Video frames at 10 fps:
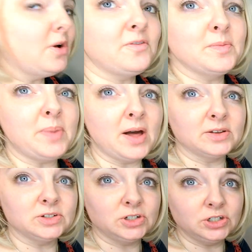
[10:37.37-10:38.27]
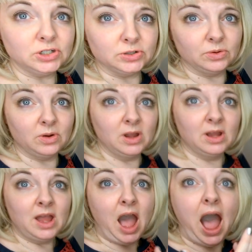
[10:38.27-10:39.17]
if it bothers you.
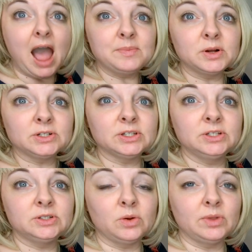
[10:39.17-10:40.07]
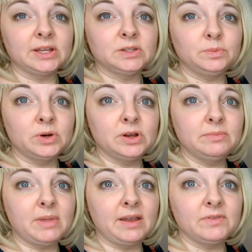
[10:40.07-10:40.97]
I personally don't like to
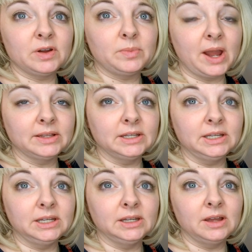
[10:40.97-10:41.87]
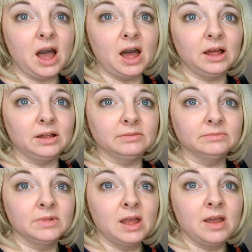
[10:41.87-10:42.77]
put my Vera Bradley
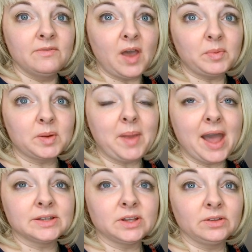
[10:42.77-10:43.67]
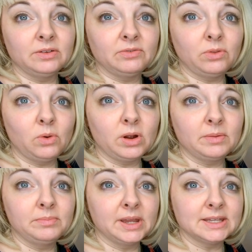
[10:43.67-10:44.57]
fabric bags on the
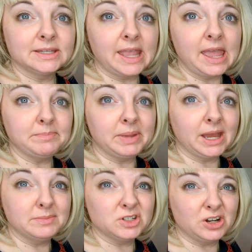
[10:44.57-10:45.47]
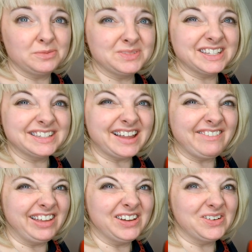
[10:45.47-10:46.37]
floor because it can pick up germs and
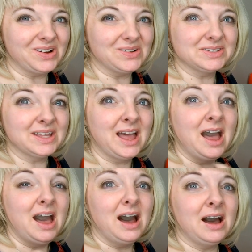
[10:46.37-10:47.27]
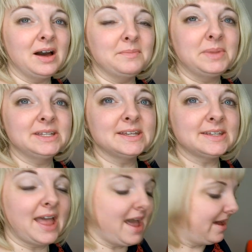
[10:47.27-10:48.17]
stuff. Ew, gross. But it
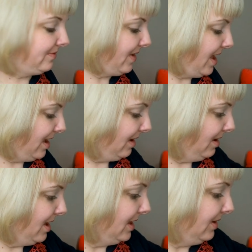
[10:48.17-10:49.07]
doesn't have any